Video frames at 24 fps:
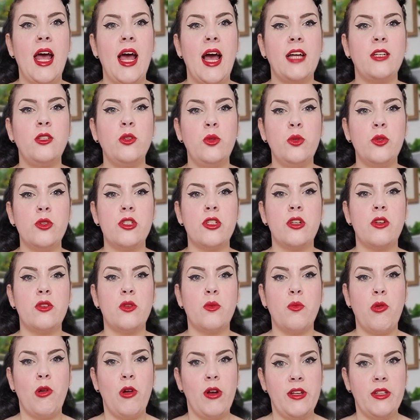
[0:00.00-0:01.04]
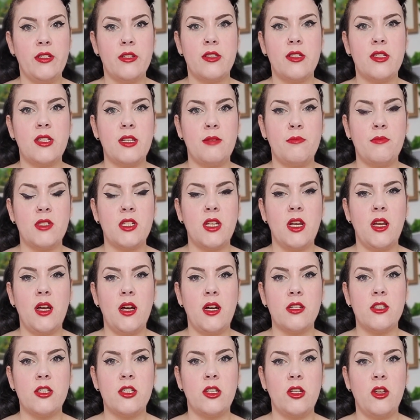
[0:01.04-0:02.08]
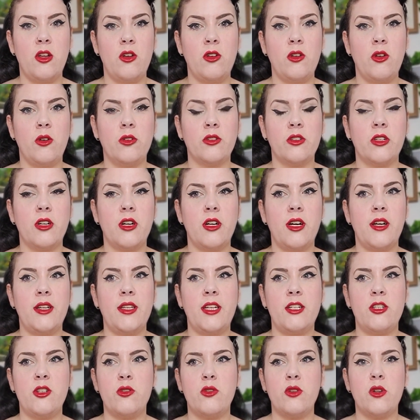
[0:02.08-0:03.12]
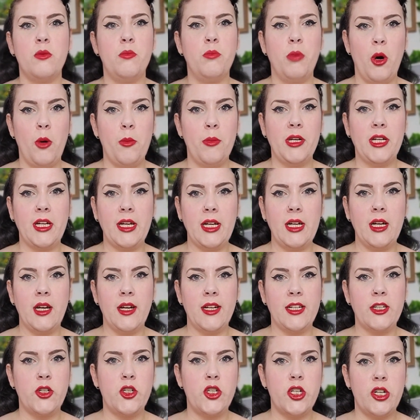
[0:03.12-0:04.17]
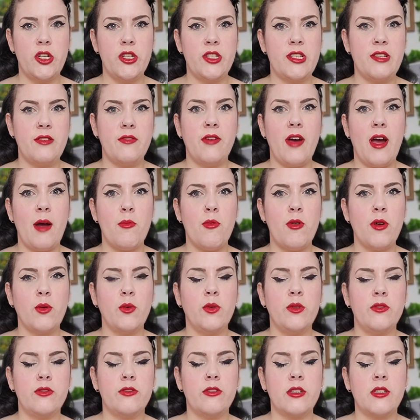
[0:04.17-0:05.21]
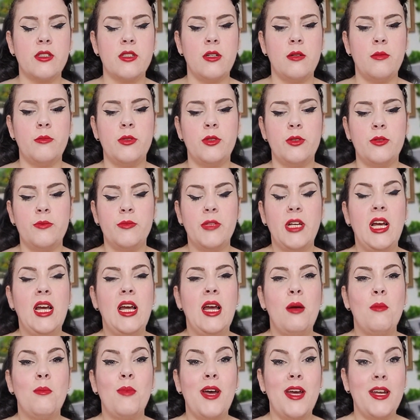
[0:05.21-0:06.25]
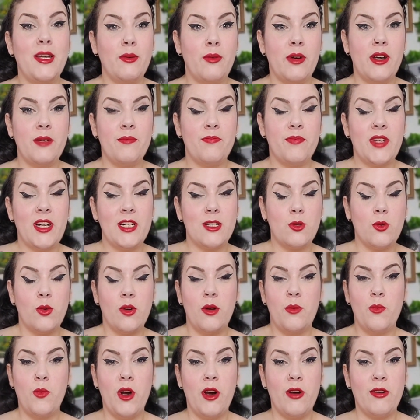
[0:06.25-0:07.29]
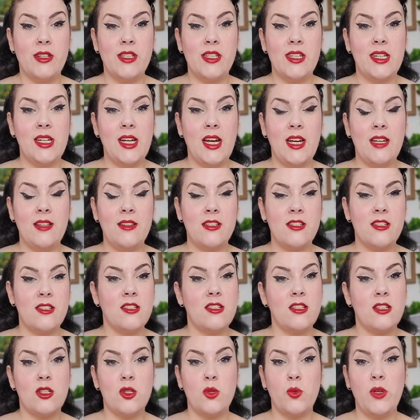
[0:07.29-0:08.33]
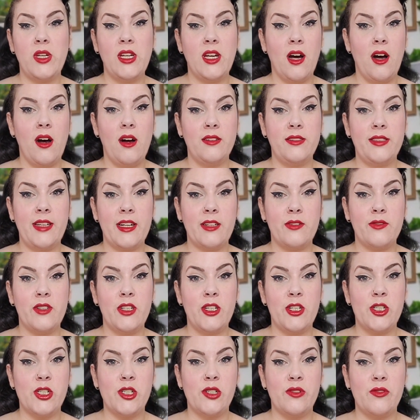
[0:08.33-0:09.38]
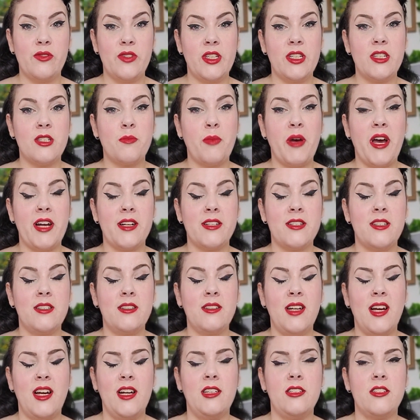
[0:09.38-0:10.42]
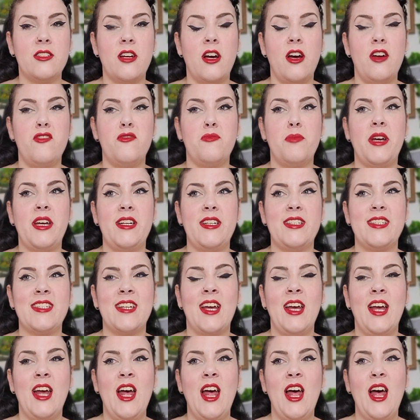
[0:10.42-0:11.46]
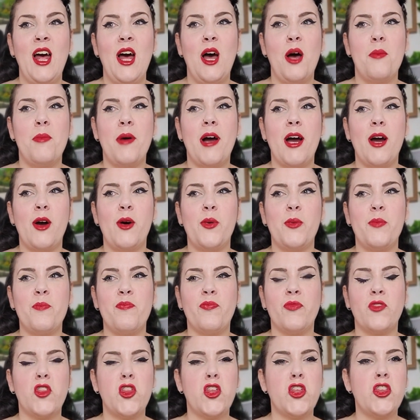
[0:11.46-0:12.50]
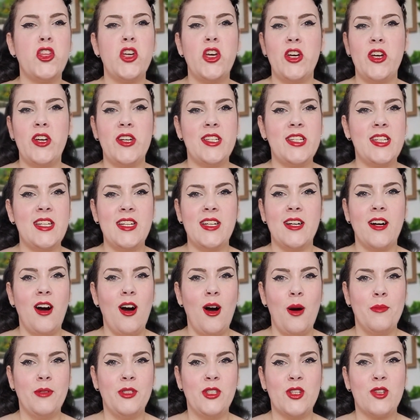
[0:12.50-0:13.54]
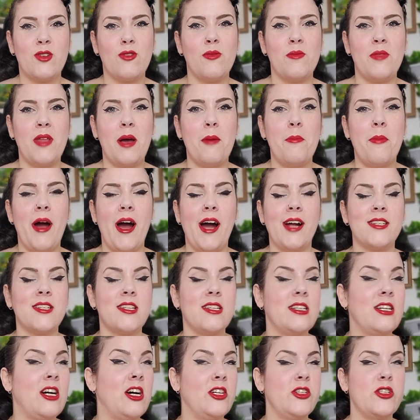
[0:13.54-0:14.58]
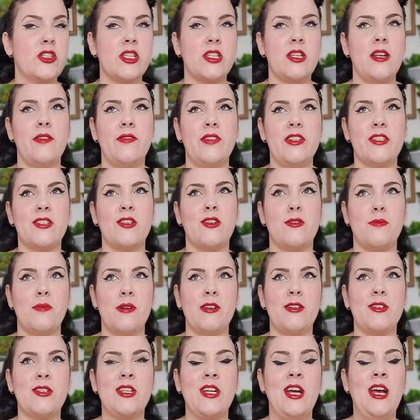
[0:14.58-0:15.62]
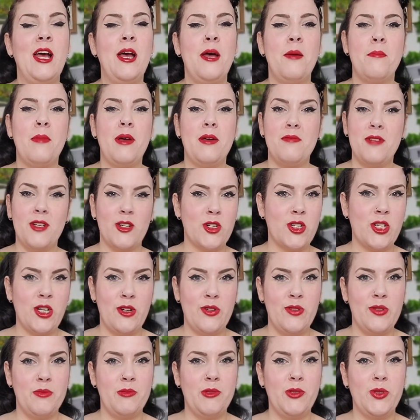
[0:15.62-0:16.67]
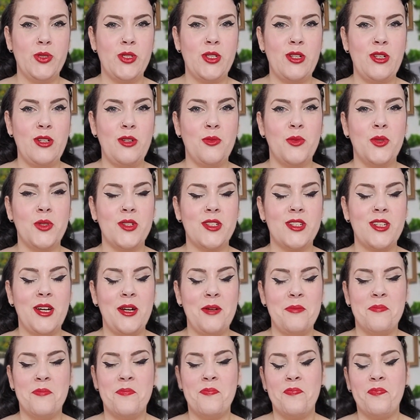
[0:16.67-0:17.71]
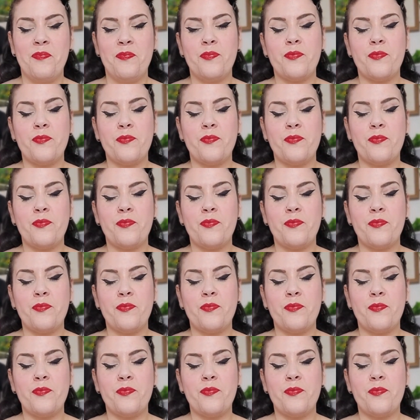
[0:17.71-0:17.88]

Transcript: And also the prints seem to last a lot longer and they don't go bobbly like jersey fabric would, for example. But anyway, that's what I'm wearing today. This is the sweetheart neck version of this pattern, and I've made about 30 garments from that pattern. I just love it so much. Maybe I'll show them all to you one time.